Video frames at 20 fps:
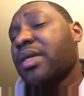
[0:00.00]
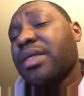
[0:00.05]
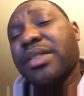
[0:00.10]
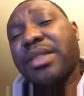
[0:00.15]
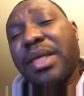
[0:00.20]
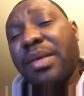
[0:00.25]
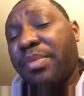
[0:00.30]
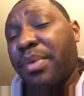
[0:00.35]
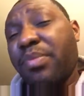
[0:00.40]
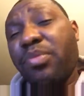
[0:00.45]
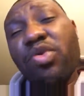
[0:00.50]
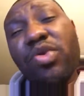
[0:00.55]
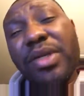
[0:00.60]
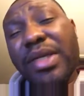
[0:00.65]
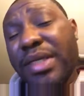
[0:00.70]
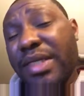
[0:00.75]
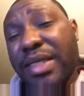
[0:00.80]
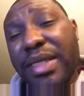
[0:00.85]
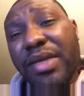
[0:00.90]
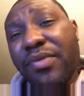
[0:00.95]
Some people
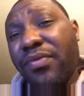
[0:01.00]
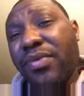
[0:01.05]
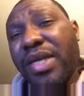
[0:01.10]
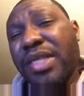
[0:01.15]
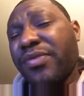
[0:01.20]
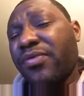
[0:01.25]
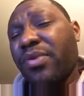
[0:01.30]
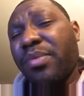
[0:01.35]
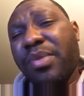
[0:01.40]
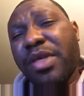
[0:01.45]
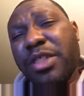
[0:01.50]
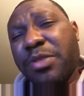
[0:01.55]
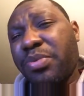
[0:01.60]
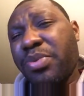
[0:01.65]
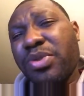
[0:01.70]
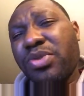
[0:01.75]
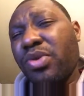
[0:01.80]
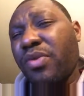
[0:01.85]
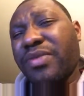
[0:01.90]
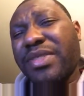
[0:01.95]
need deliverance from the
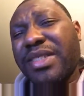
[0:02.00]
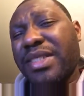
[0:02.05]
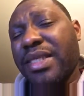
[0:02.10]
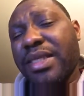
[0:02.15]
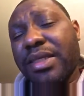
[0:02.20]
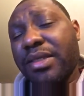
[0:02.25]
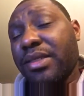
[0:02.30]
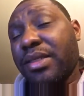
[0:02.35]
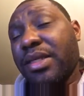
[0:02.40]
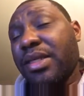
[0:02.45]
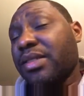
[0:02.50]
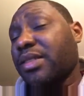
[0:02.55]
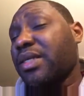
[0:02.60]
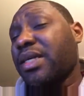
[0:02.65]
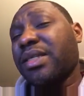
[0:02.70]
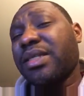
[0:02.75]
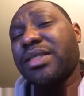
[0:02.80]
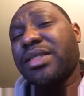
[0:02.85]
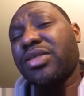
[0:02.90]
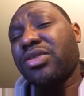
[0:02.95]
spirit of singleness
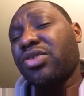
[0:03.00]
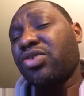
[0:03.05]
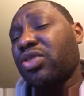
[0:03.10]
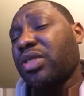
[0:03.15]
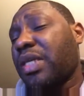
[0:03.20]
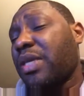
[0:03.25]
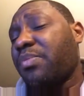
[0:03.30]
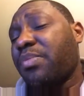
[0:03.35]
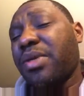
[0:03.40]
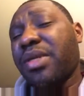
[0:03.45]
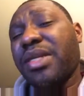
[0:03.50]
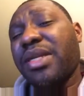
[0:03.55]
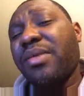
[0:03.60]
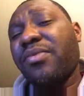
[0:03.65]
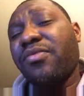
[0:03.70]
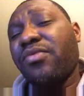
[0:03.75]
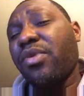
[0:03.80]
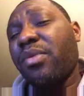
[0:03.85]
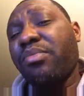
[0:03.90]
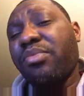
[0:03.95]
that is keeping
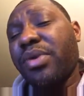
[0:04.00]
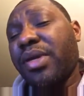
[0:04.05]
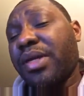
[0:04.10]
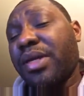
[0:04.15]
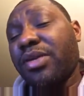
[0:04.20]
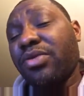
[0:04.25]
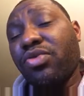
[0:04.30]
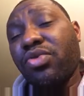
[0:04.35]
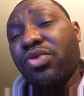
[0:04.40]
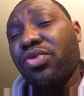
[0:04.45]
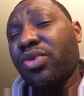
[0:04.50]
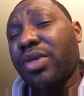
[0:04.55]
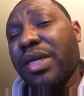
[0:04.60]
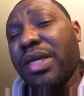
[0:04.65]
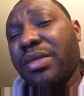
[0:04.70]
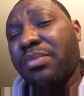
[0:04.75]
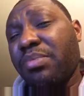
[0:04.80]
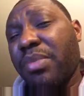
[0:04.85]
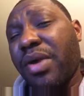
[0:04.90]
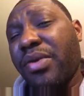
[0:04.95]
them from breaking through to
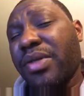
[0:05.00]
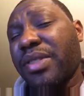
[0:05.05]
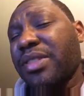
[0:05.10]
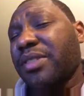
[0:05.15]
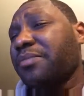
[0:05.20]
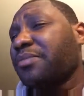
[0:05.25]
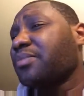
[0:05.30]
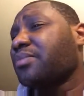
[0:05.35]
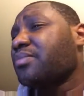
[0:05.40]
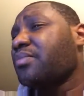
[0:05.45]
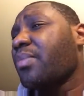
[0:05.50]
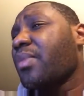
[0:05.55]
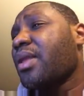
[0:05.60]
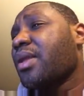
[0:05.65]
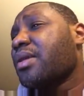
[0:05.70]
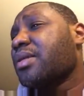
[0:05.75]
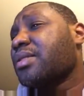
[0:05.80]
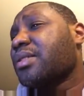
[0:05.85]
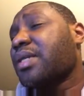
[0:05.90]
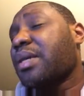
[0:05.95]
get marriage.
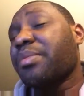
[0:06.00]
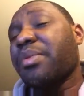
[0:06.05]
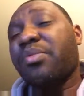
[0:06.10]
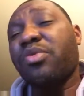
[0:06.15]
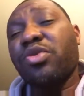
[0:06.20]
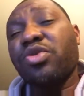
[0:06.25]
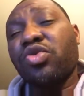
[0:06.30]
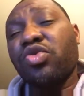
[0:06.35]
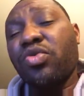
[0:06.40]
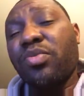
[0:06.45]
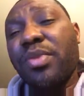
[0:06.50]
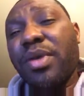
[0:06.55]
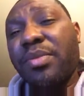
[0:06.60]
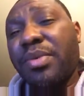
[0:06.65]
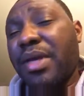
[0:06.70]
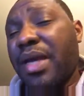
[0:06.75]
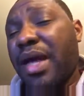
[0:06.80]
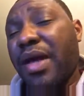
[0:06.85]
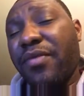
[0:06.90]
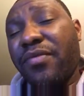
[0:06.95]
Some people too may
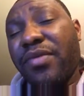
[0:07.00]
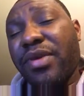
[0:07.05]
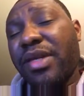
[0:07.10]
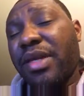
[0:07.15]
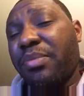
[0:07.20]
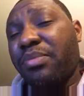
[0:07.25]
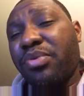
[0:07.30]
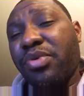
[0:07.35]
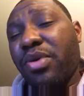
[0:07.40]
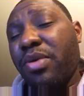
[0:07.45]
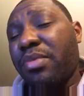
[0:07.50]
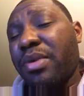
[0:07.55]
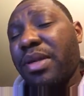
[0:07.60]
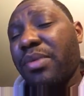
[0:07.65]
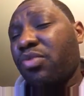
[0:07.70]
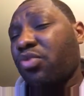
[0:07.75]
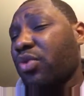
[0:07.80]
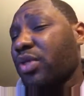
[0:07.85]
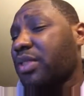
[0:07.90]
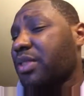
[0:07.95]
be having a
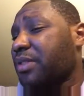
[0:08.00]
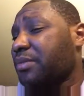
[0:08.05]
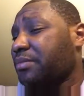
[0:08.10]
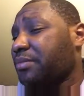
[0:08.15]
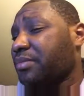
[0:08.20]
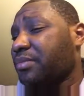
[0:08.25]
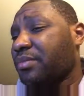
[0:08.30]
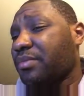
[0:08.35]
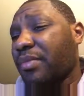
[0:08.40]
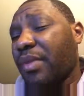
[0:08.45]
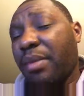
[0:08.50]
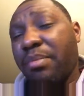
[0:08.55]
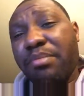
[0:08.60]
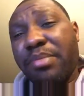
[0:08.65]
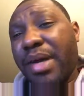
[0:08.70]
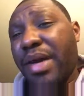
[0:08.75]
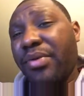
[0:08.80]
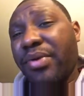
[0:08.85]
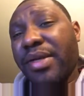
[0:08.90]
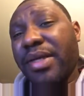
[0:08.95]
problem with
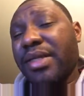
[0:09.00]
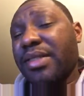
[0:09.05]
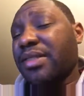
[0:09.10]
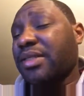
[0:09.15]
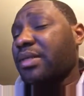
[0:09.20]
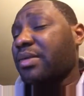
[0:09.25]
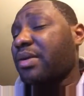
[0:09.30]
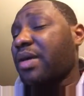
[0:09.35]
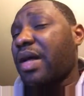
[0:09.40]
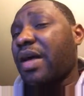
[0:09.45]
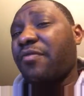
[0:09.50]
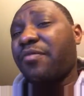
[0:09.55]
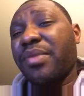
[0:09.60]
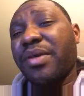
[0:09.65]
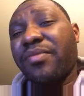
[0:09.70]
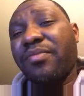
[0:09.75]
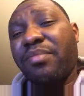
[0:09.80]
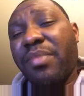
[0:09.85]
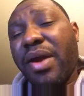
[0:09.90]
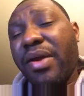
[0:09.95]
barrenness. I've
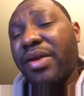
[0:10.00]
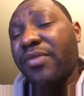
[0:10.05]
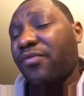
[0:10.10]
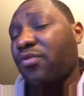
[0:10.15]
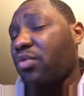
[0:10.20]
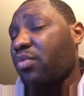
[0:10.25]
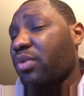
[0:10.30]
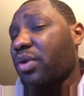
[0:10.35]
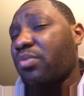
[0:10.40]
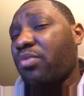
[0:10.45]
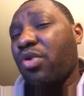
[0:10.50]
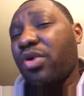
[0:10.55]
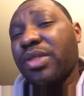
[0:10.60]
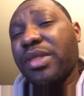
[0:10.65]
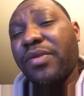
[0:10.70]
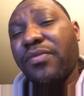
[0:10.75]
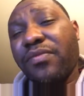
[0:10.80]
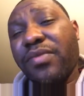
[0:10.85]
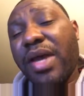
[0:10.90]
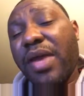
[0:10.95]
been married for more
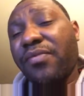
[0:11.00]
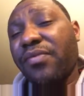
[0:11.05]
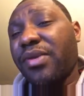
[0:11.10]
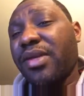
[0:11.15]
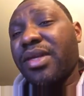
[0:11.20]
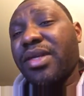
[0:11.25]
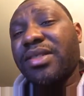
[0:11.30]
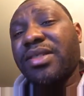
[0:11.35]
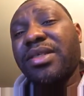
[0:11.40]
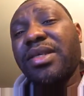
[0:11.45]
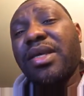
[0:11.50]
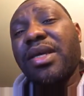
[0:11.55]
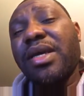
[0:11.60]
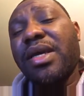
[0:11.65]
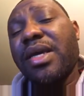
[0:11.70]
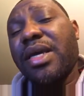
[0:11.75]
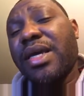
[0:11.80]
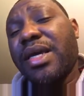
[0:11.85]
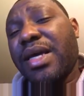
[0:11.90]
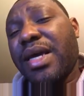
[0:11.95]
than 5 years,
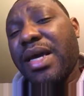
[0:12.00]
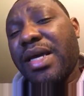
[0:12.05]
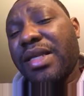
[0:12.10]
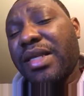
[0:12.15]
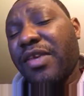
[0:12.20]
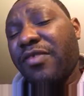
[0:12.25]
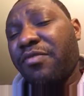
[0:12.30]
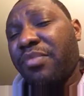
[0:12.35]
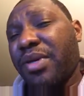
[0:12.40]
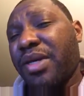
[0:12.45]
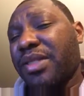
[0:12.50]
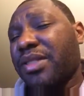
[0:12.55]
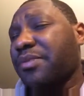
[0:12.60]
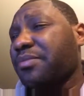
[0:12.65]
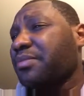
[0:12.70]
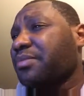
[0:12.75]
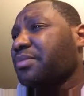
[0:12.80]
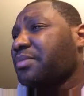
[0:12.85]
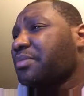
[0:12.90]
can't give birth.